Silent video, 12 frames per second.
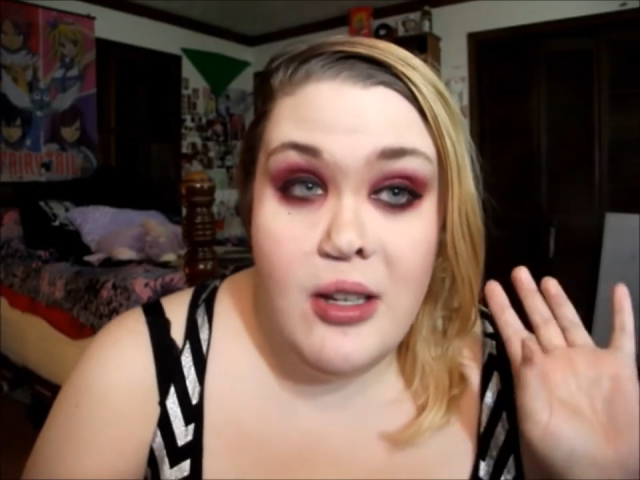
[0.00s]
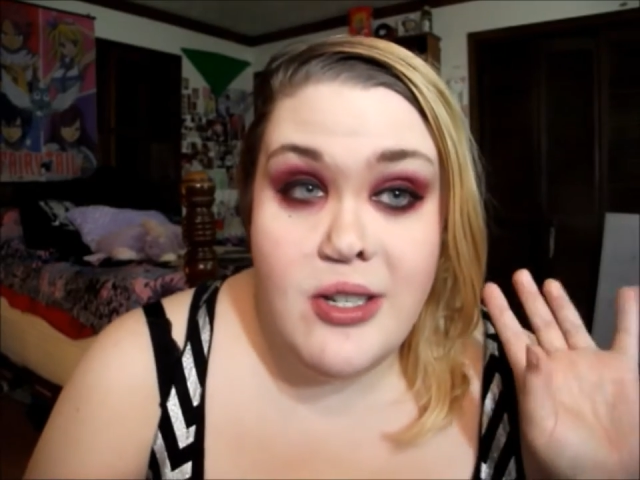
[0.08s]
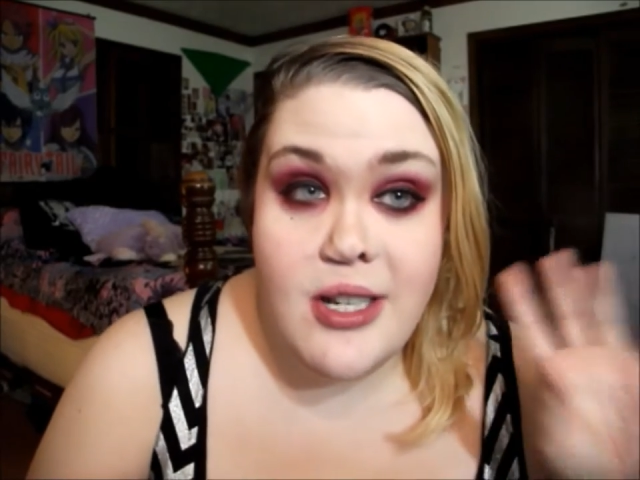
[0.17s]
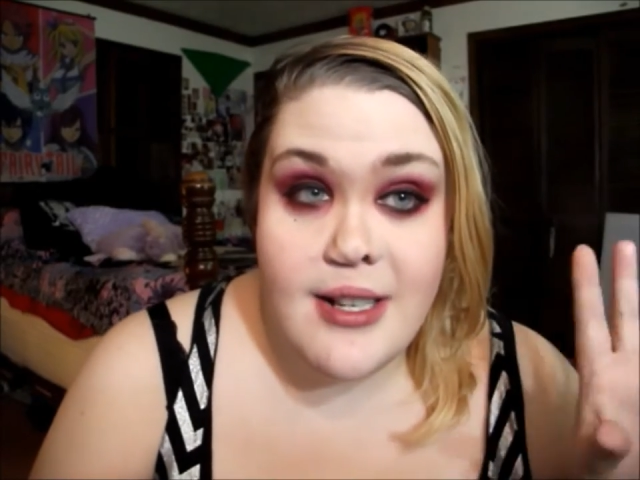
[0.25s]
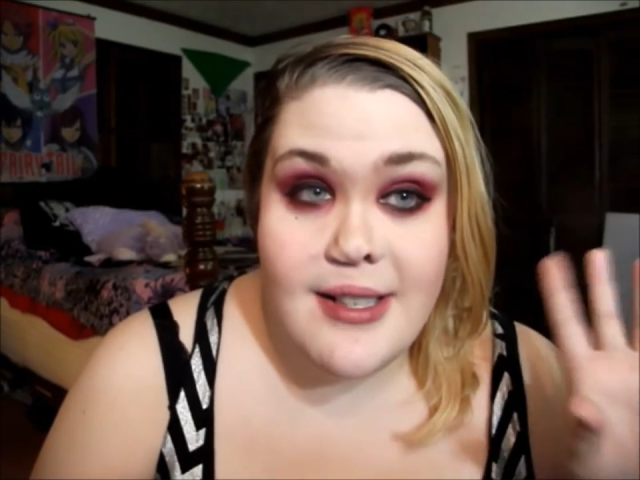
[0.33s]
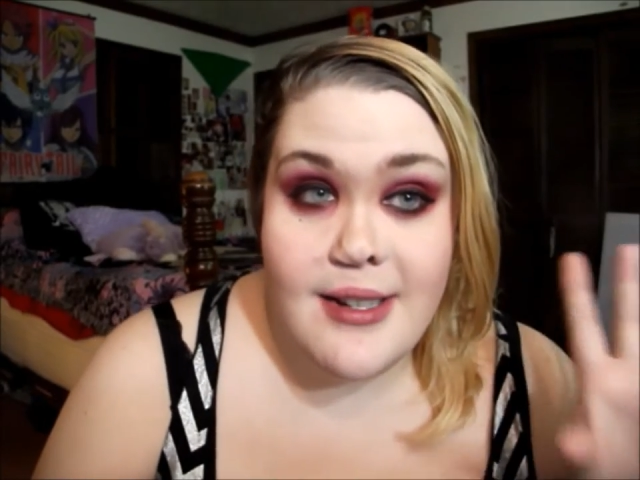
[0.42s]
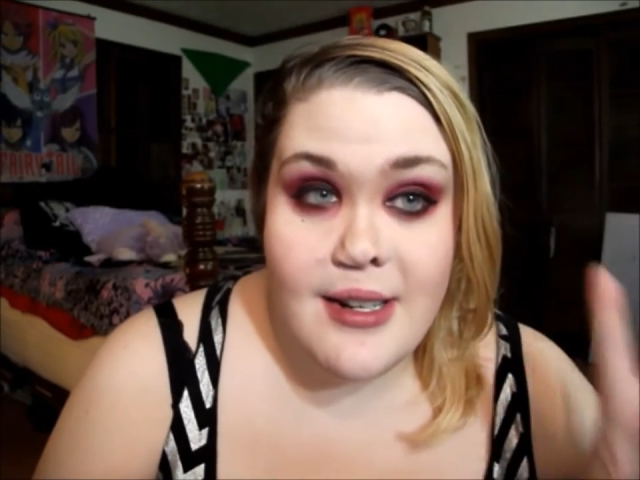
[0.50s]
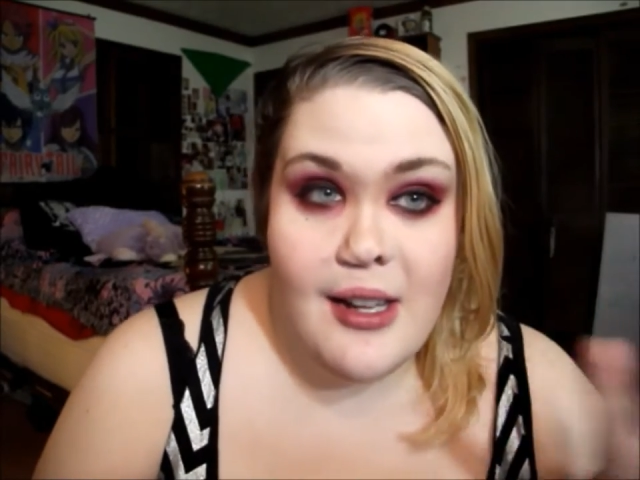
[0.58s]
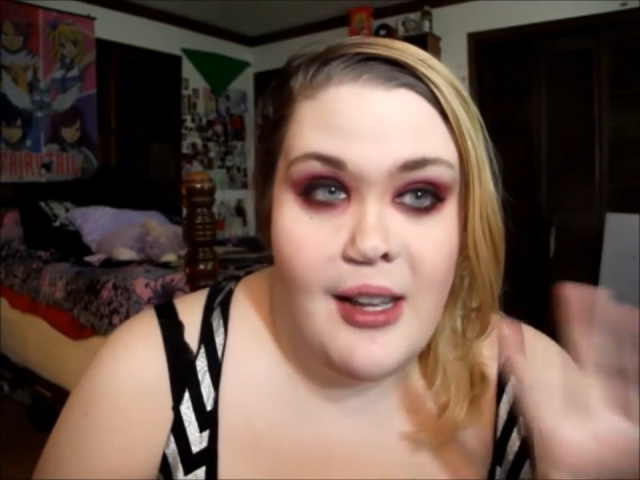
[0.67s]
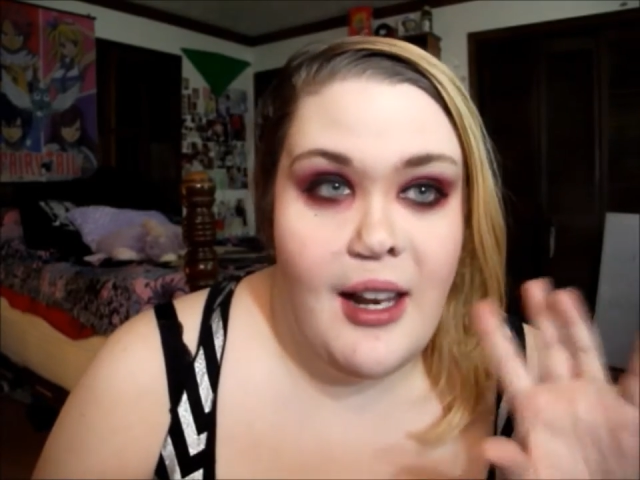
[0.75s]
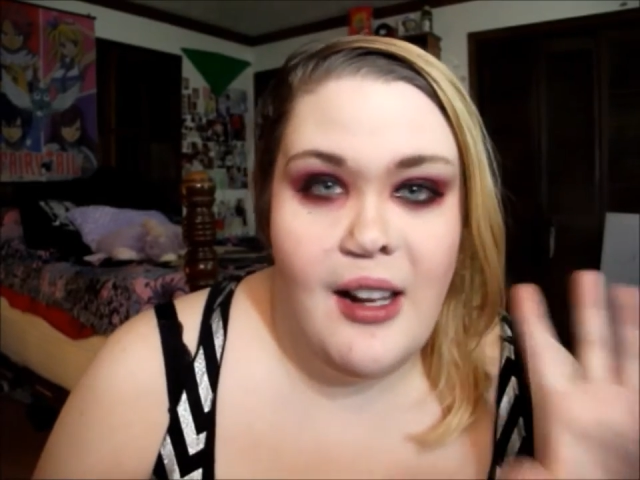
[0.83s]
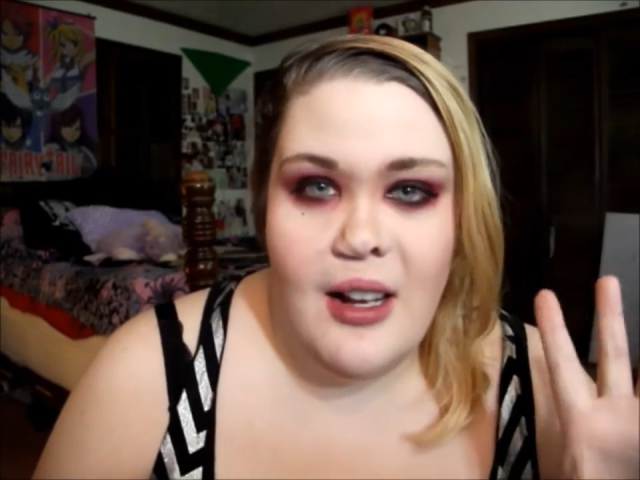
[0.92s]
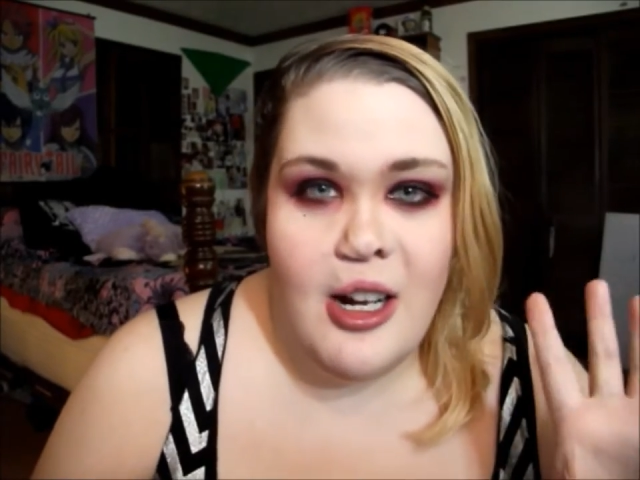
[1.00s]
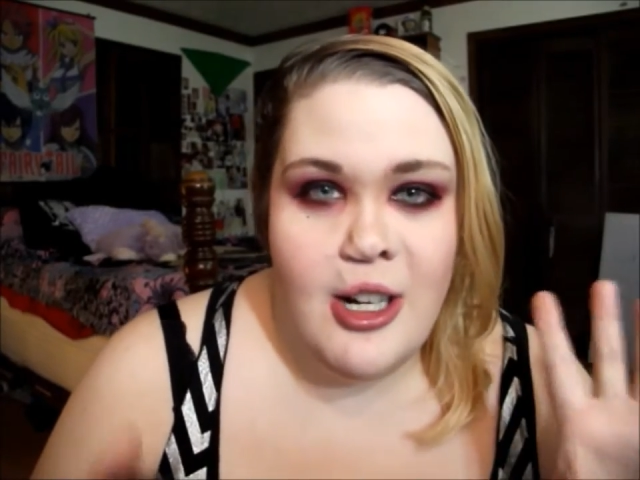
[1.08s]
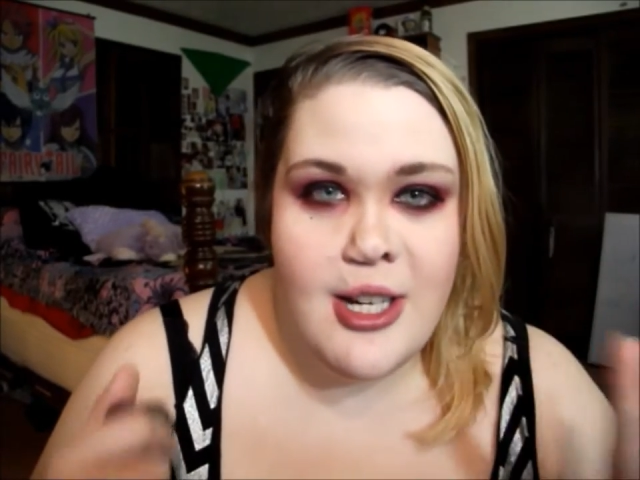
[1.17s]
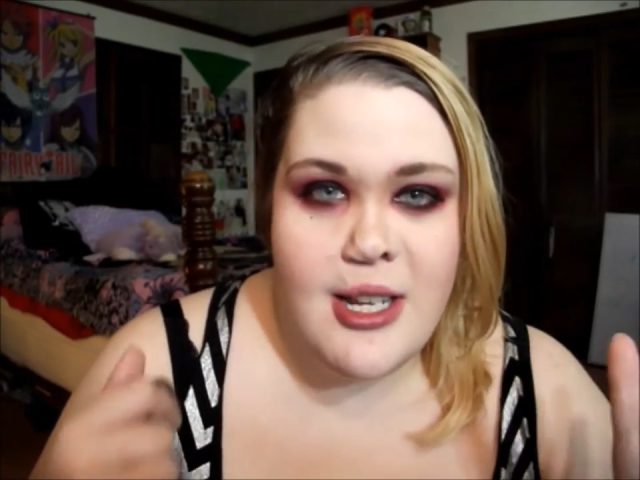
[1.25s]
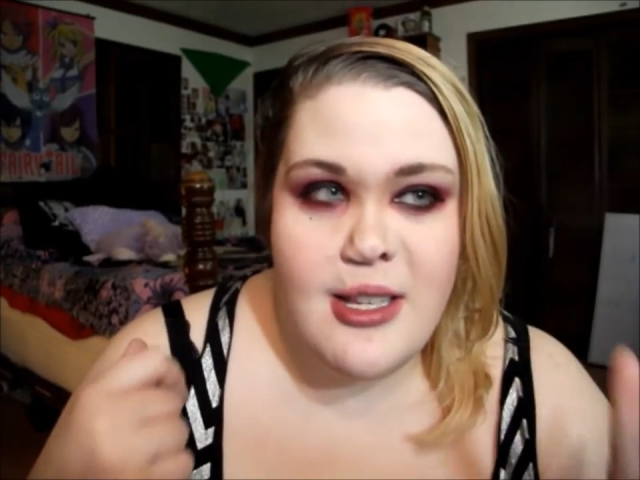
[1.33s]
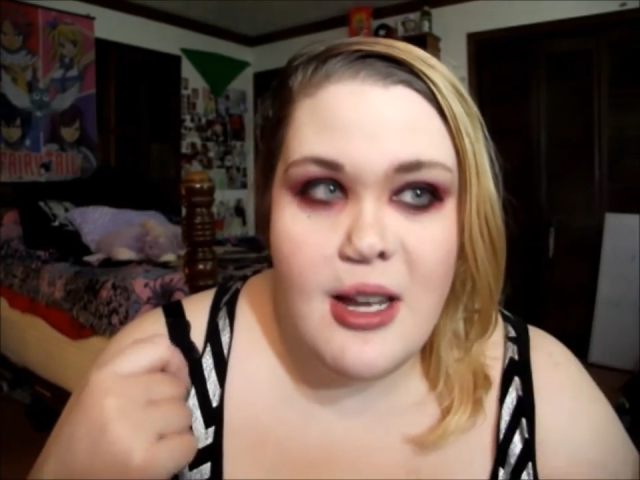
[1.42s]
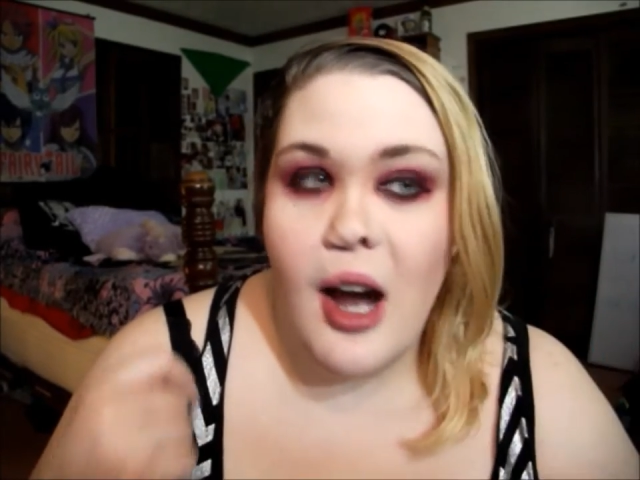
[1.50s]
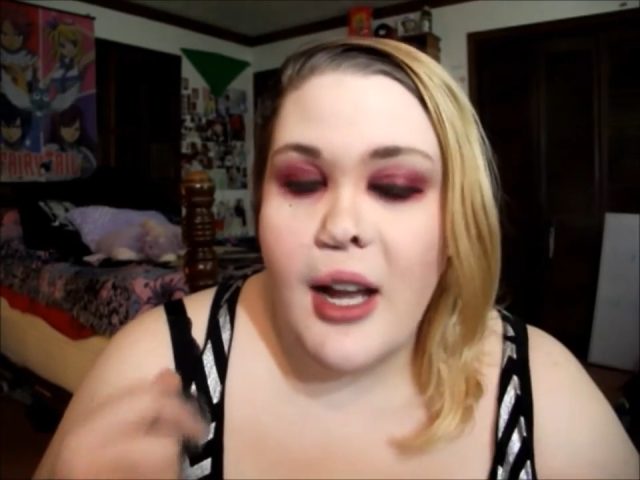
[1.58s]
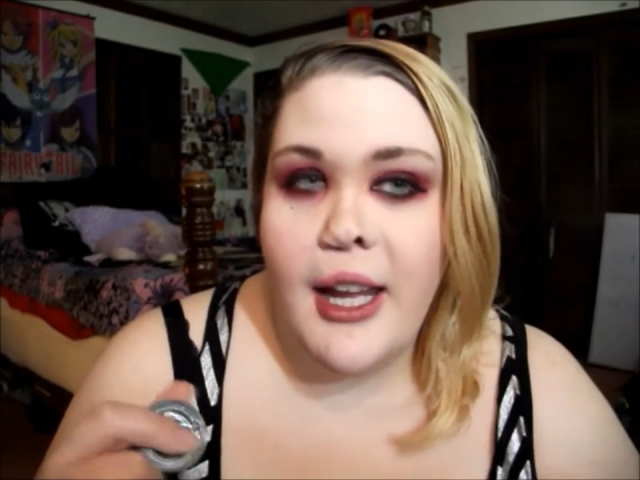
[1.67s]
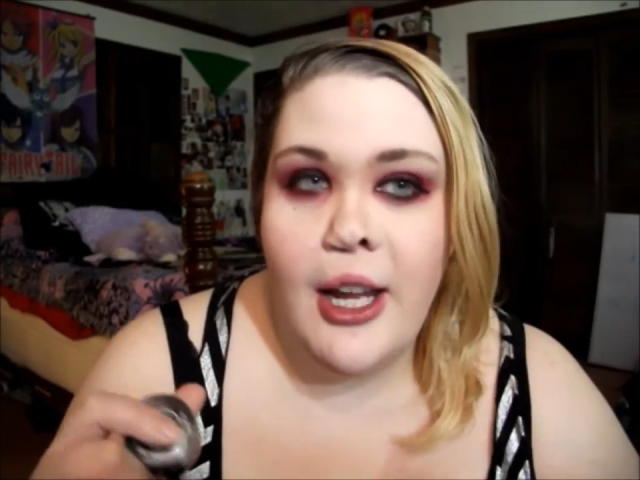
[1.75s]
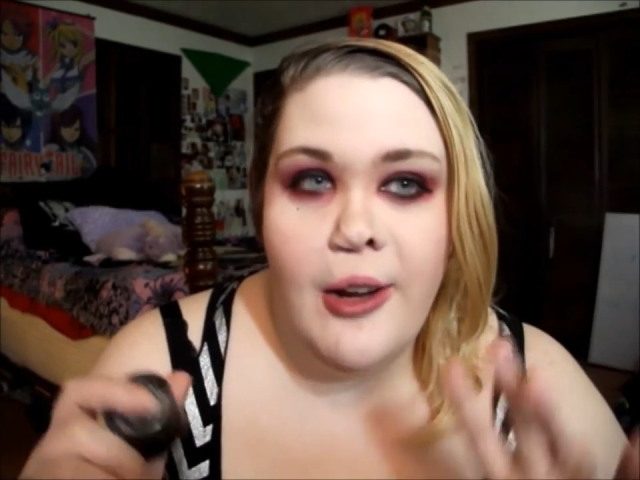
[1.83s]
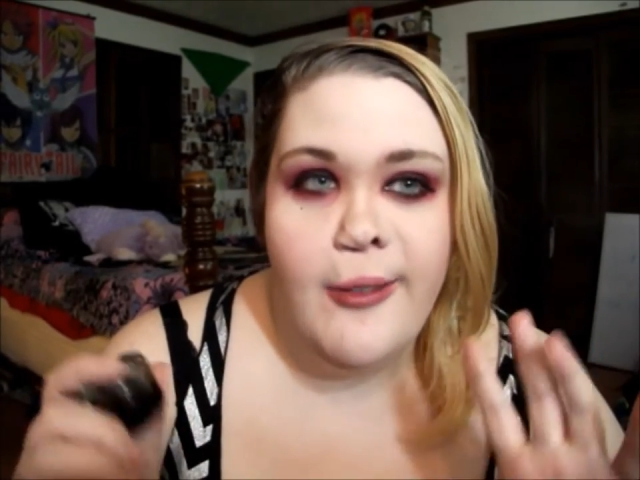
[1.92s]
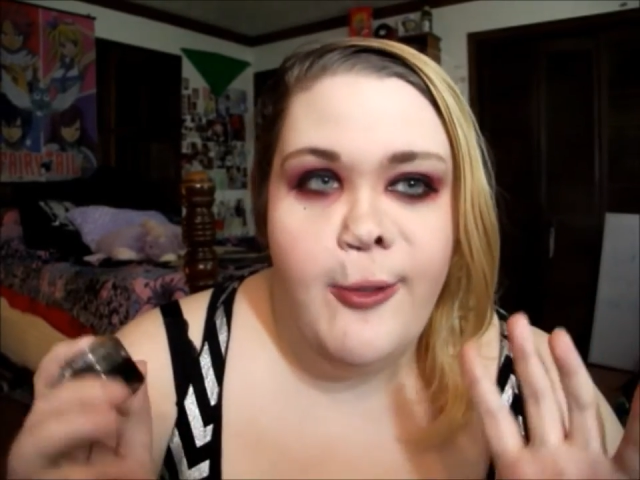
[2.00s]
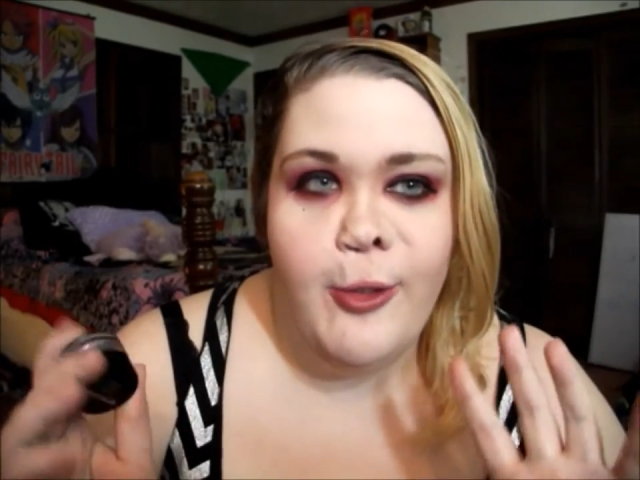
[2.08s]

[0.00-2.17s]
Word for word: just like unstocking